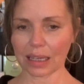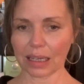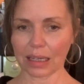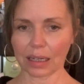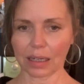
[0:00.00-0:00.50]

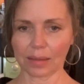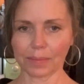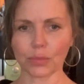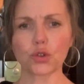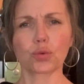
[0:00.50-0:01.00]
a
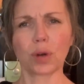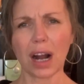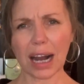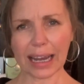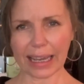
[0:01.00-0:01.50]
um,
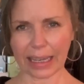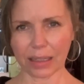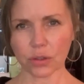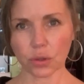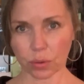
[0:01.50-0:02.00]

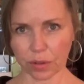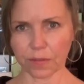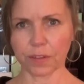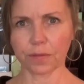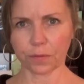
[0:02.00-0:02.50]
dry sort
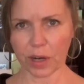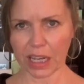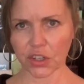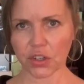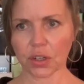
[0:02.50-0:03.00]
of
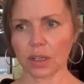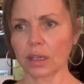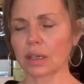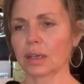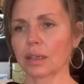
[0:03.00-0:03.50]
fresh.
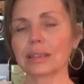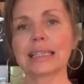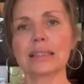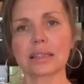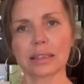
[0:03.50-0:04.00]
It
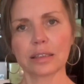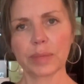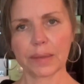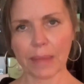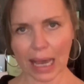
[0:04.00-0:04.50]
leans a
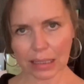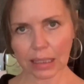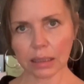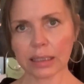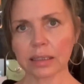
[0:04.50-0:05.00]
little bit
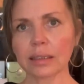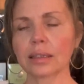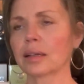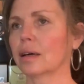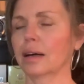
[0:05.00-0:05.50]
masculine,
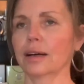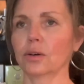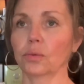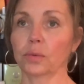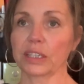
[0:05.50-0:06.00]

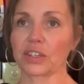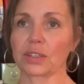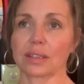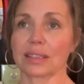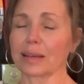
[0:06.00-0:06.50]
uh,
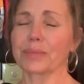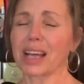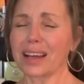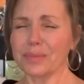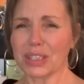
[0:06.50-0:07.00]
which
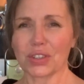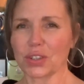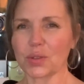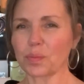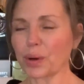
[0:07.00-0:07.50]
sometimes is
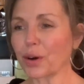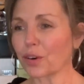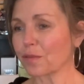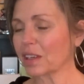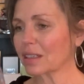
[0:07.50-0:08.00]
just
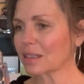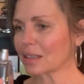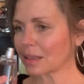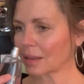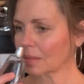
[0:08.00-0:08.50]
perfect.